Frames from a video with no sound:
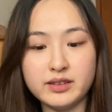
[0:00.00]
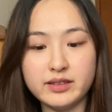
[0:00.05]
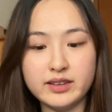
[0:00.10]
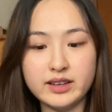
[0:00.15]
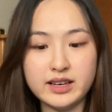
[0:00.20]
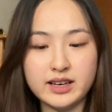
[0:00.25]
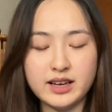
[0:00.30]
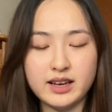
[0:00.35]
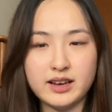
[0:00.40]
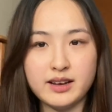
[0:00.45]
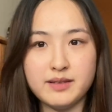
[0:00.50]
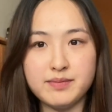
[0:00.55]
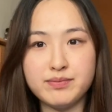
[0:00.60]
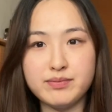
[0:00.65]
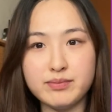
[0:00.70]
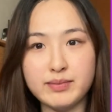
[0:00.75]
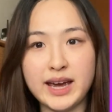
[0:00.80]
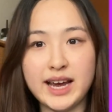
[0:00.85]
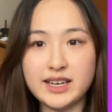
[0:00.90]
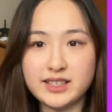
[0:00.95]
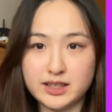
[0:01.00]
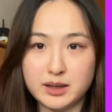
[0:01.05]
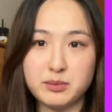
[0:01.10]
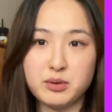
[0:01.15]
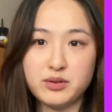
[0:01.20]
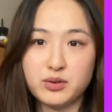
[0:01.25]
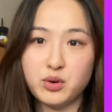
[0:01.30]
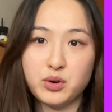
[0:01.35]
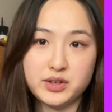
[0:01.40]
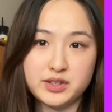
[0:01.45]
the max number
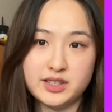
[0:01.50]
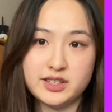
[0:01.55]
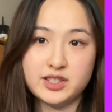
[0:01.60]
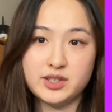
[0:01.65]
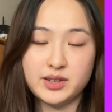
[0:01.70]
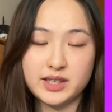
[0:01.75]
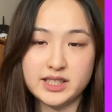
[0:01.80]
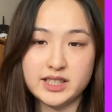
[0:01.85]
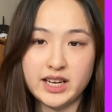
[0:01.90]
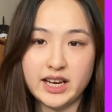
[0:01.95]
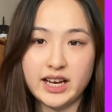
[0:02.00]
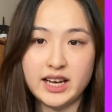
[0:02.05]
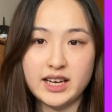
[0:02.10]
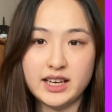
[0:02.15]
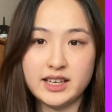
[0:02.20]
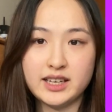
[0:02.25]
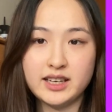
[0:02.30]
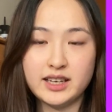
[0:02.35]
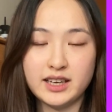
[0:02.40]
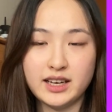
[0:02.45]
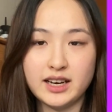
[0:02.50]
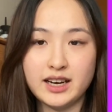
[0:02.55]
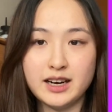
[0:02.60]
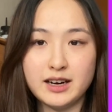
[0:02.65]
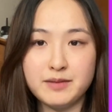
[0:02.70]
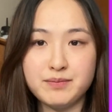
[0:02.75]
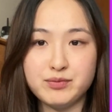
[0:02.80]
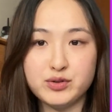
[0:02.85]
of courses you can take um,